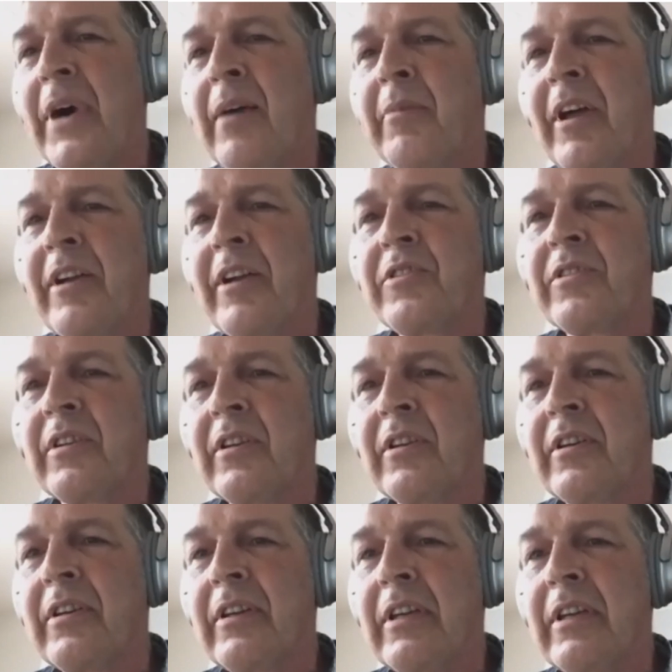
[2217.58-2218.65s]
pipelines
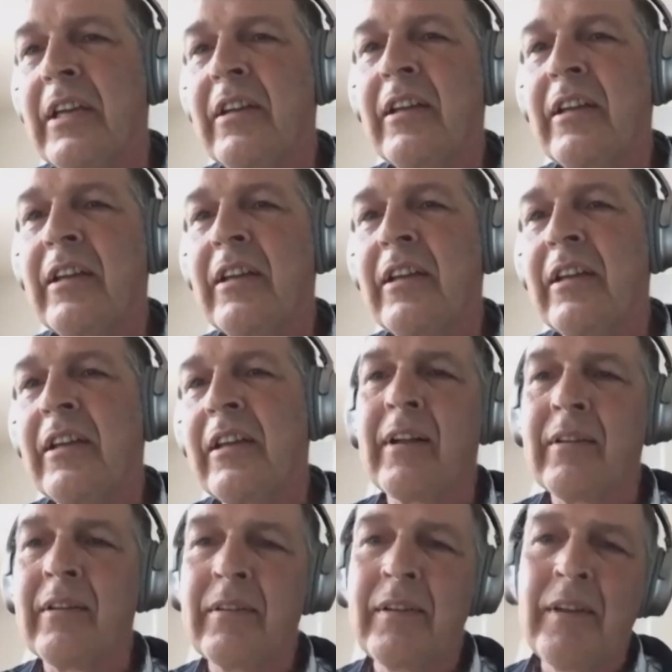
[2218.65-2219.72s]
here in
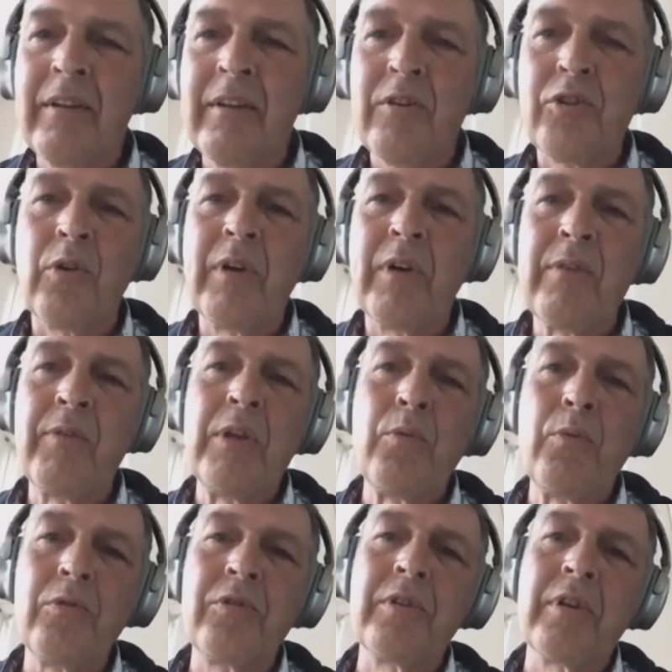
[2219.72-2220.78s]
parallel. So if
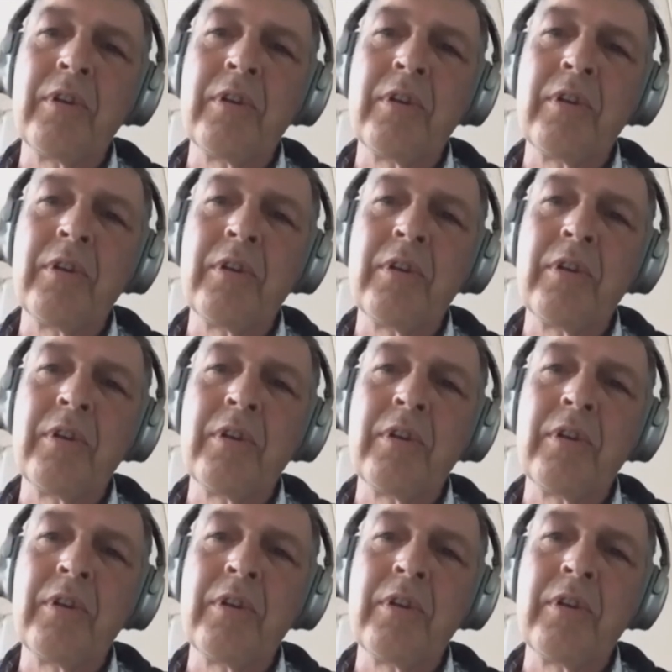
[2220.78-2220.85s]
you would